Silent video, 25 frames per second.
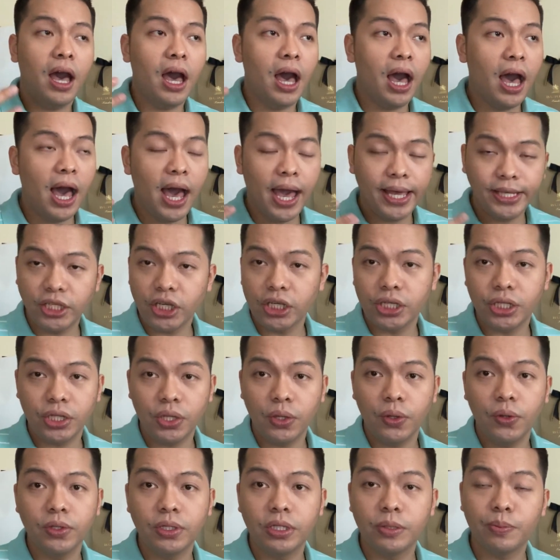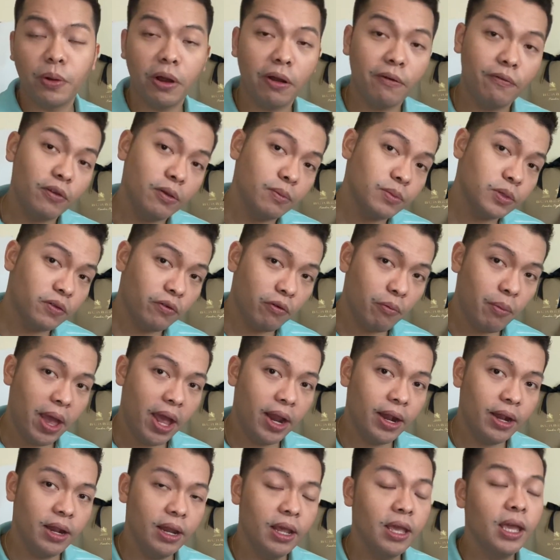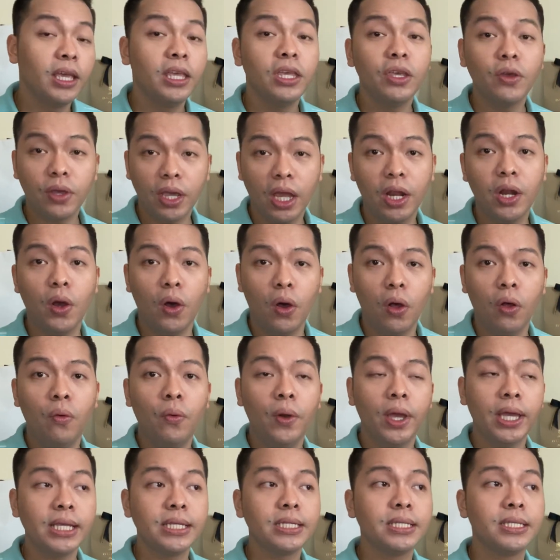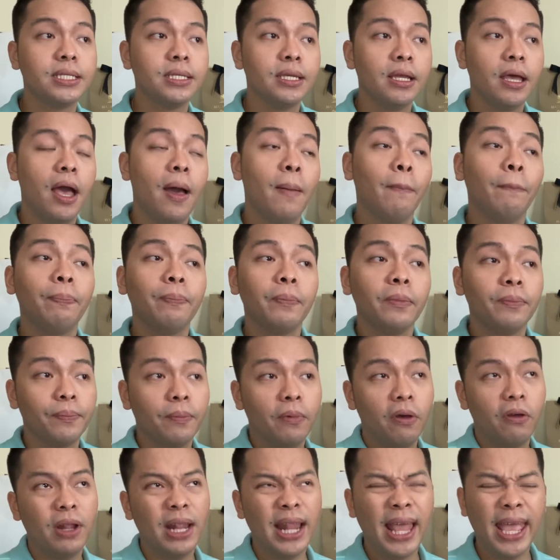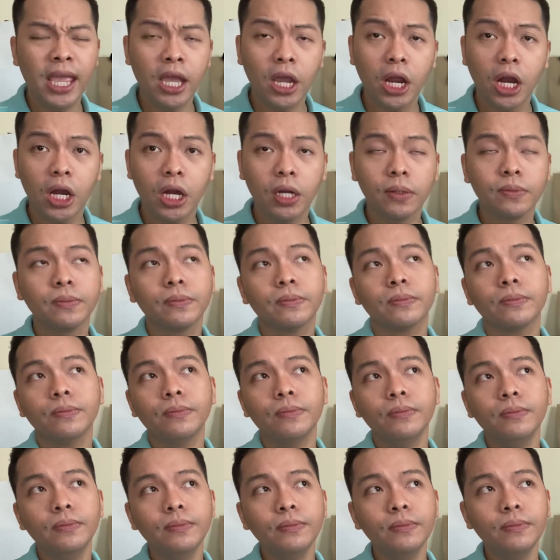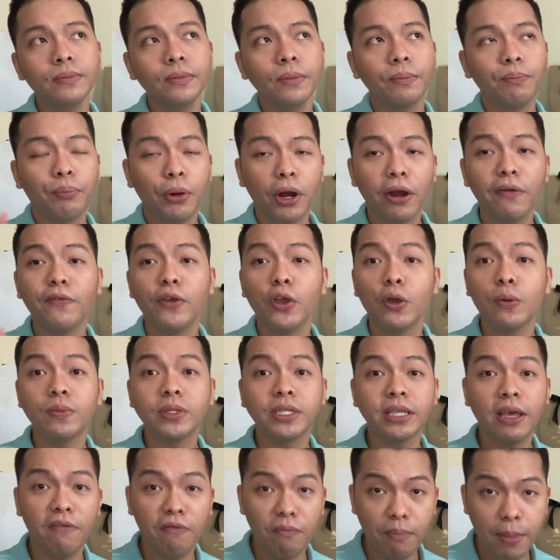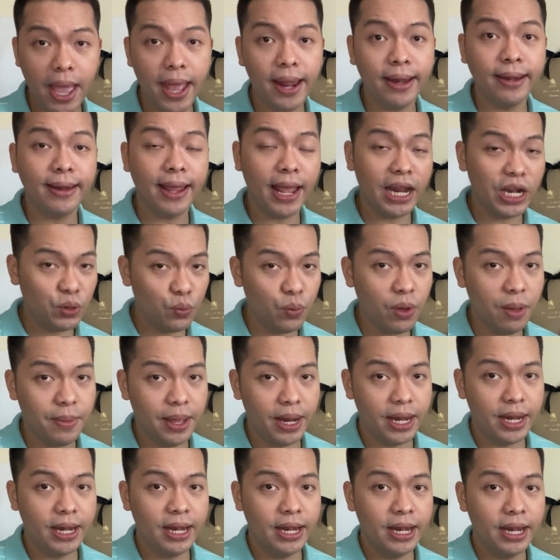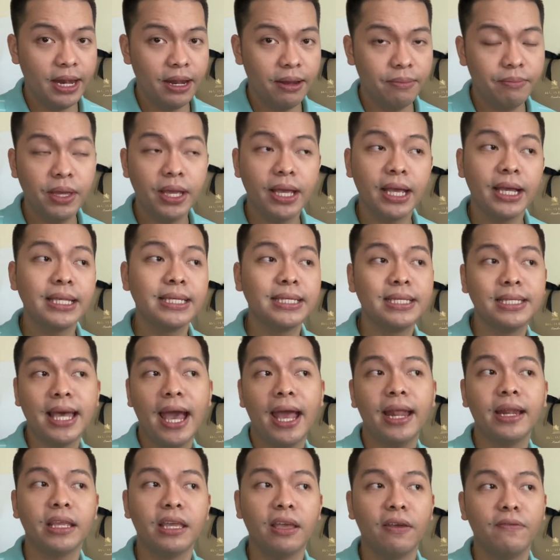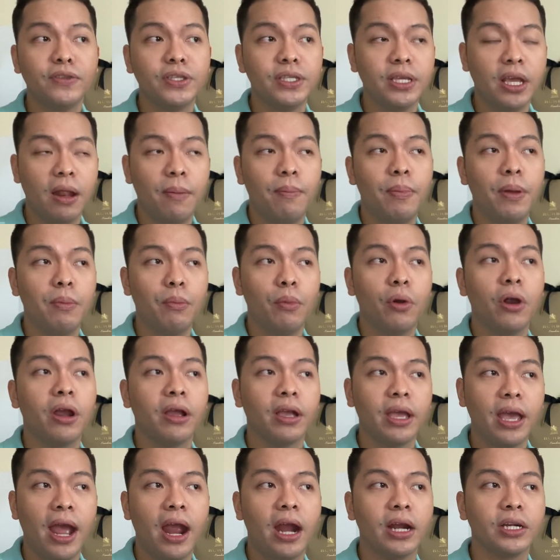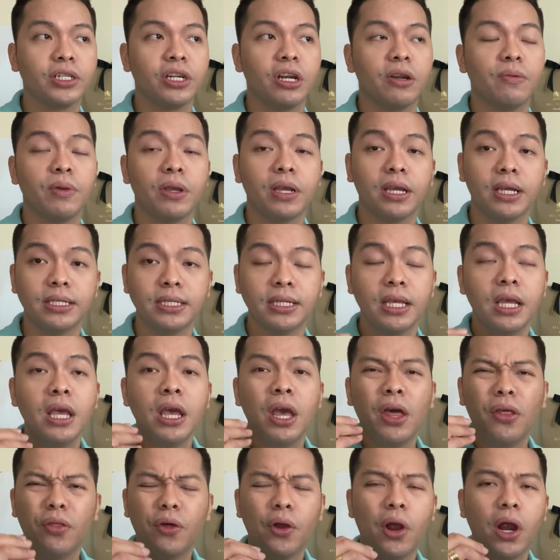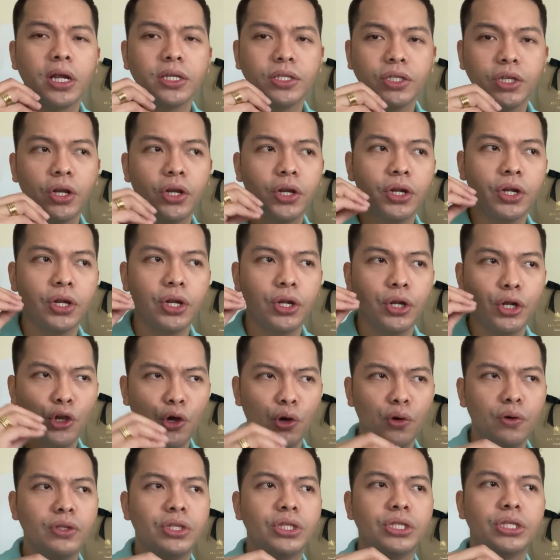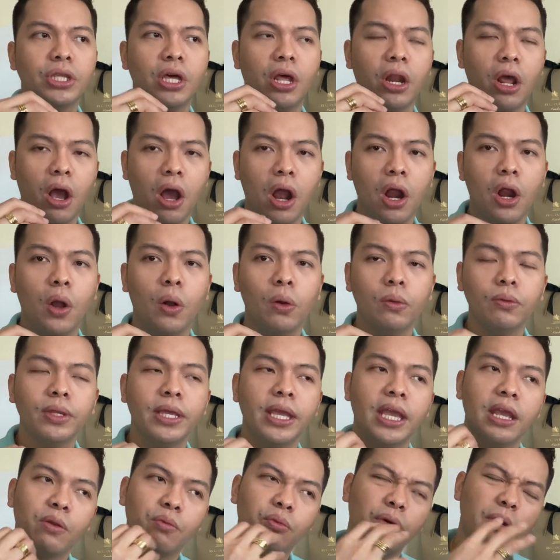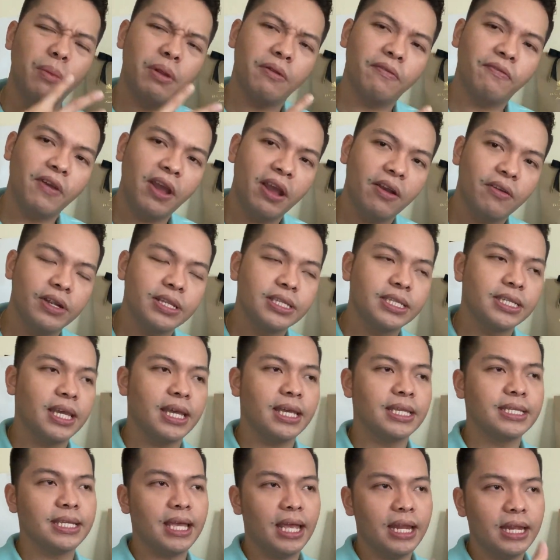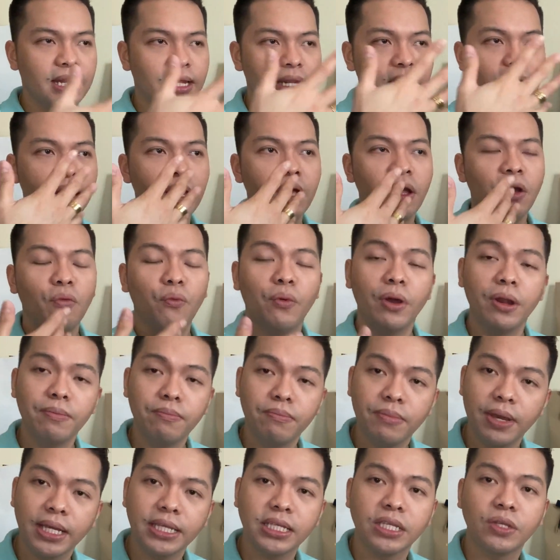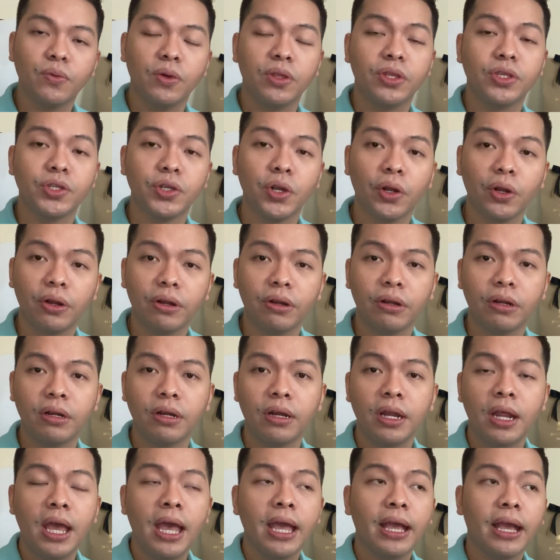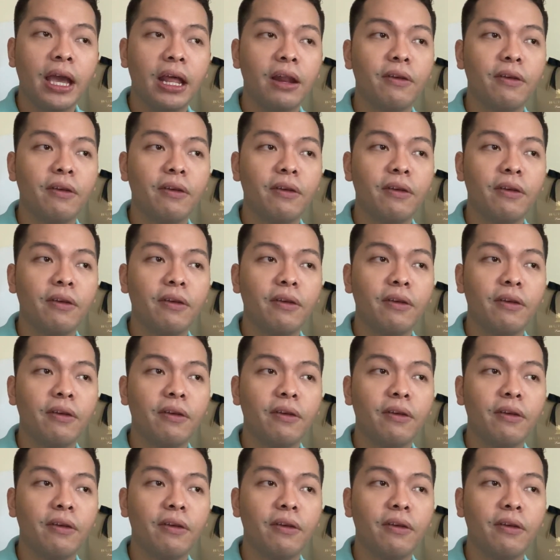I just use perfumes for men. You can always layer perfumes of men and women, because that gives it a bit more character, because there are certain notes that are only in women fragrances, and when mixed with certain kind of